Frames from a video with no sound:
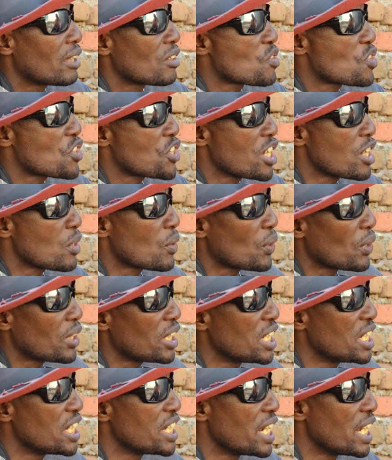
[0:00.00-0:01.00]
still
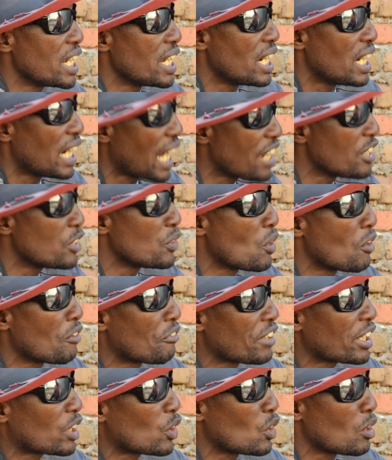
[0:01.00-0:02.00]
in the line
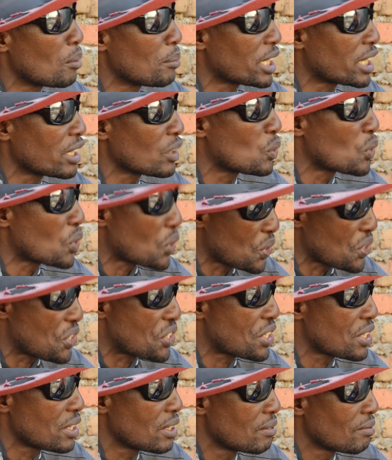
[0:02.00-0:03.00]
of economic
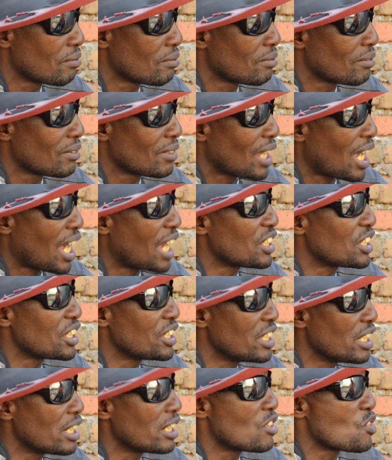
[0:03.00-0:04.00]
growth and
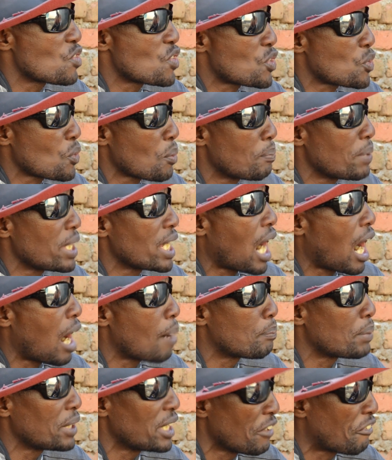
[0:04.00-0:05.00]
needs to be
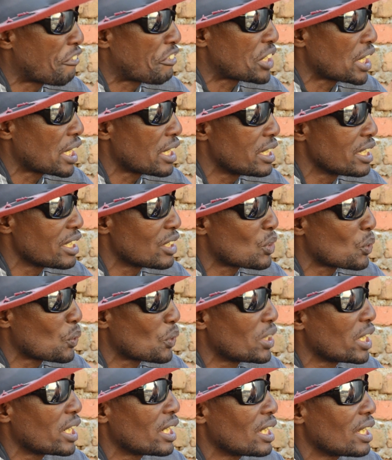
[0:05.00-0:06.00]
uplifted to
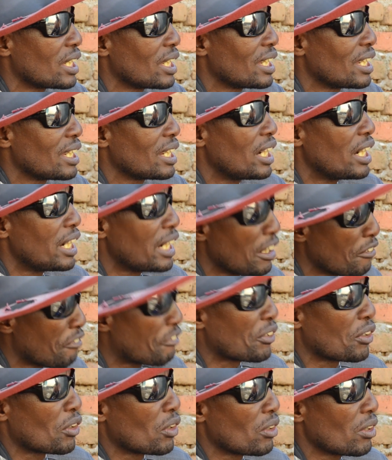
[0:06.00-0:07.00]
the
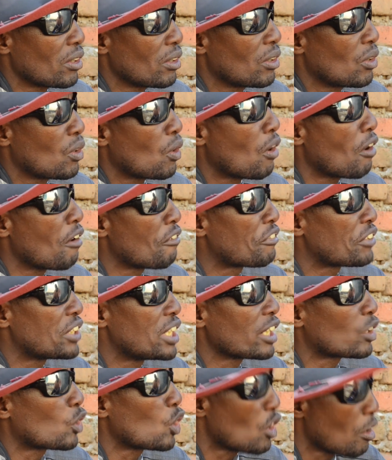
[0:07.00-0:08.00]
level of
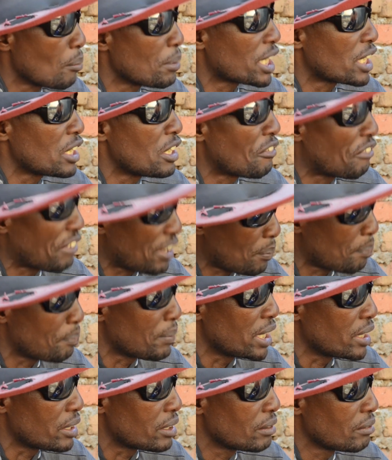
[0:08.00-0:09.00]
the economic
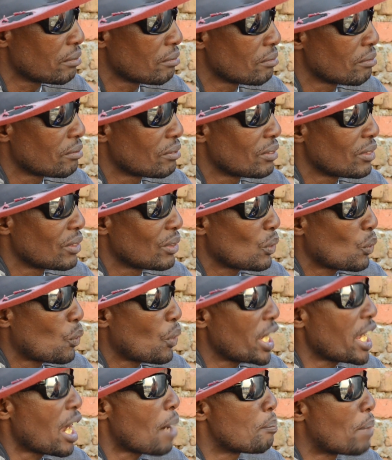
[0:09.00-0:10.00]
development,
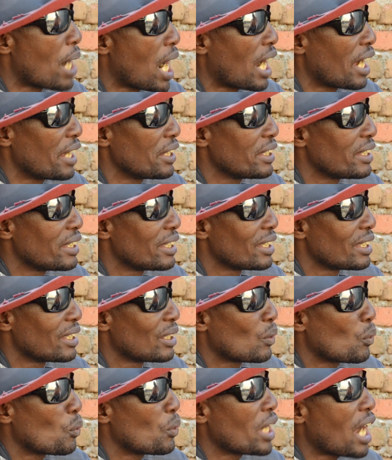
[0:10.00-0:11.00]
whereby
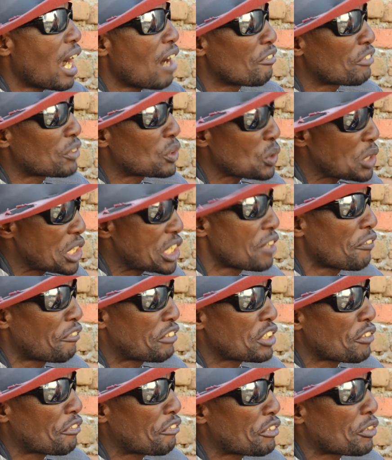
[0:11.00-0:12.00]
we have to
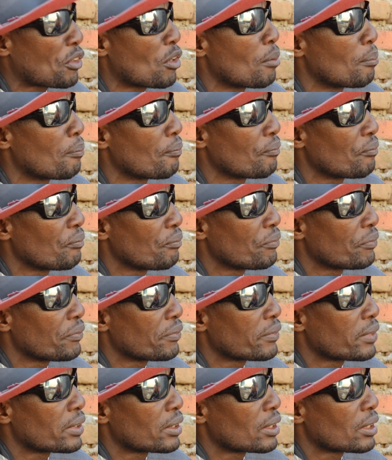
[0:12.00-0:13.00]
shift from
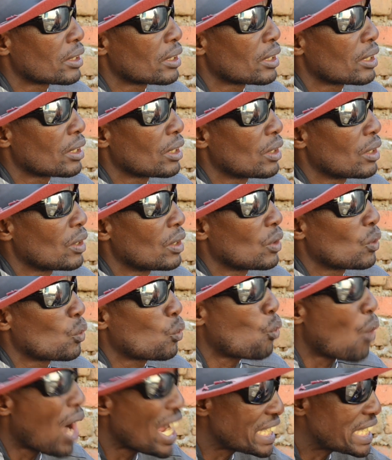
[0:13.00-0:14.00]

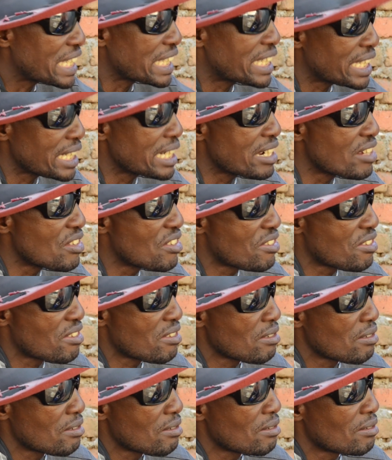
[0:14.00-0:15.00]
quantities